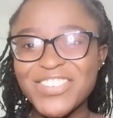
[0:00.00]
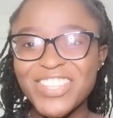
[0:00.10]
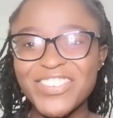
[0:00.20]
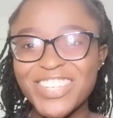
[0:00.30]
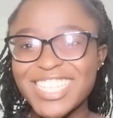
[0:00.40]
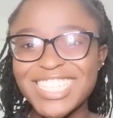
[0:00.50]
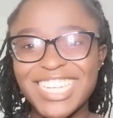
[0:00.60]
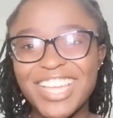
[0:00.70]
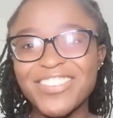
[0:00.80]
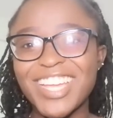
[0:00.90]
for the first
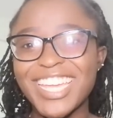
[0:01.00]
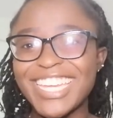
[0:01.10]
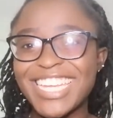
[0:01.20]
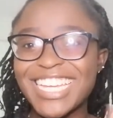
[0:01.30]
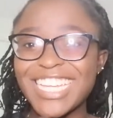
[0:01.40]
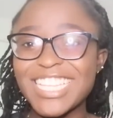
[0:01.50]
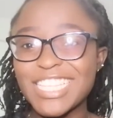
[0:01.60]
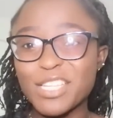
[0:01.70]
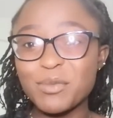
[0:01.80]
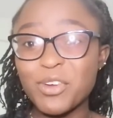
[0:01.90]
time, kindly click the
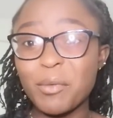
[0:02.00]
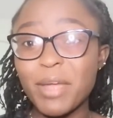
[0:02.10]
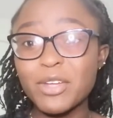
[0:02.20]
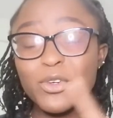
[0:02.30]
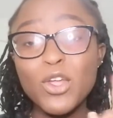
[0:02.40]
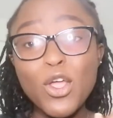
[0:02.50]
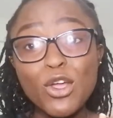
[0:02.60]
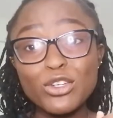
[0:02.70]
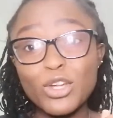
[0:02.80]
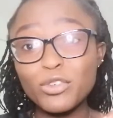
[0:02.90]
subscribe button.
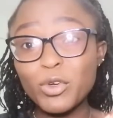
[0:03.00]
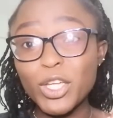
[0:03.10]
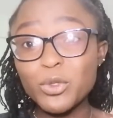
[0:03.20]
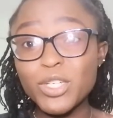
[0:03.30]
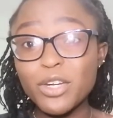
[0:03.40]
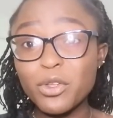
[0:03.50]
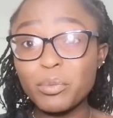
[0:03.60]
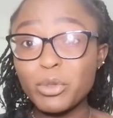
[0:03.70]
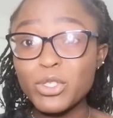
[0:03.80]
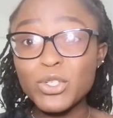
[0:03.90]
Don't forget to turn on the
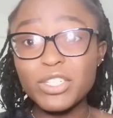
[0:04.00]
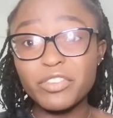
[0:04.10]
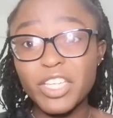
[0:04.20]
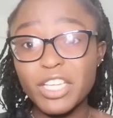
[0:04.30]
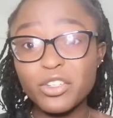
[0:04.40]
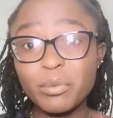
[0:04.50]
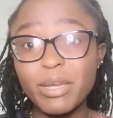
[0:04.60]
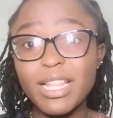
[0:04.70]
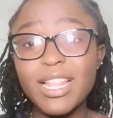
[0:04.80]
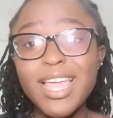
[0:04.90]
post notification
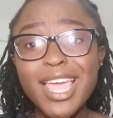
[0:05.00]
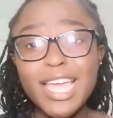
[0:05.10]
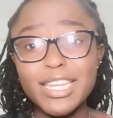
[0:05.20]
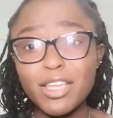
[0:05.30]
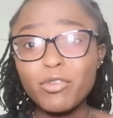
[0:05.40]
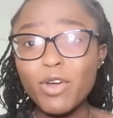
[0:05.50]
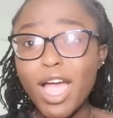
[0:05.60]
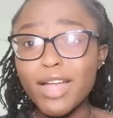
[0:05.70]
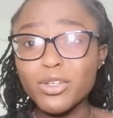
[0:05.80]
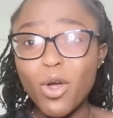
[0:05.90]
bell. And if
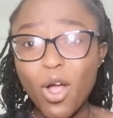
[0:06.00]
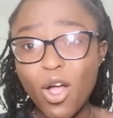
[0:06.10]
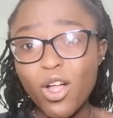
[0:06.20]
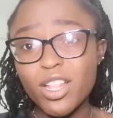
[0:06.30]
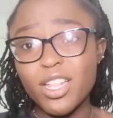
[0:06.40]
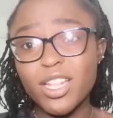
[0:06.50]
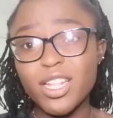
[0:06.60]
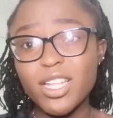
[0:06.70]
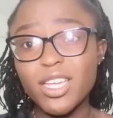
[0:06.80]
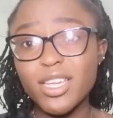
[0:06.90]
at all
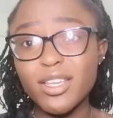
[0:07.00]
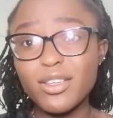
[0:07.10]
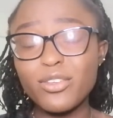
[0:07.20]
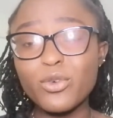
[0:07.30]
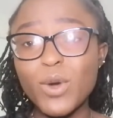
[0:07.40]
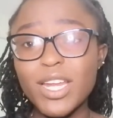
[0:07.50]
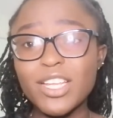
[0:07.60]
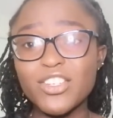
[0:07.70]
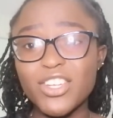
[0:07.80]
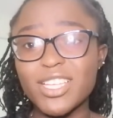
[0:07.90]
you want
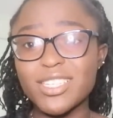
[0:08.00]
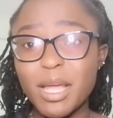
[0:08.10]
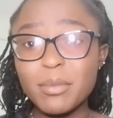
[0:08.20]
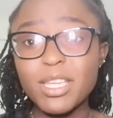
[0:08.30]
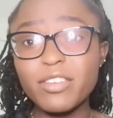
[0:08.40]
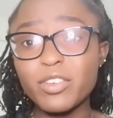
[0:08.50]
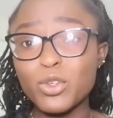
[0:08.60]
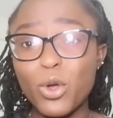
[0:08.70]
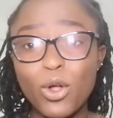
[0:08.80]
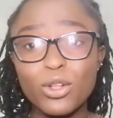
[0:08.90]
to share something, if at
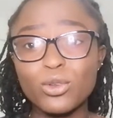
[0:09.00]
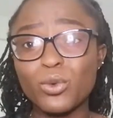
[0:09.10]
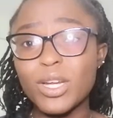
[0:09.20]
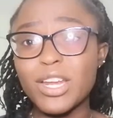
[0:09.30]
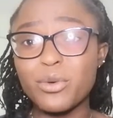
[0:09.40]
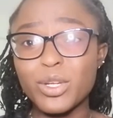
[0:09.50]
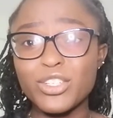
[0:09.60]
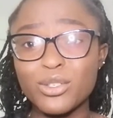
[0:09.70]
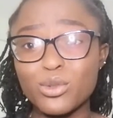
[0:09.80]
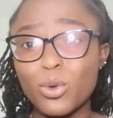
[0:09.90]
all you want to reach
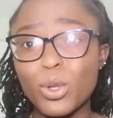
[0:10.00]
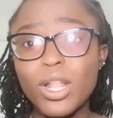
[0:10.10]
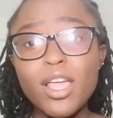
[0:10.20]
a soul,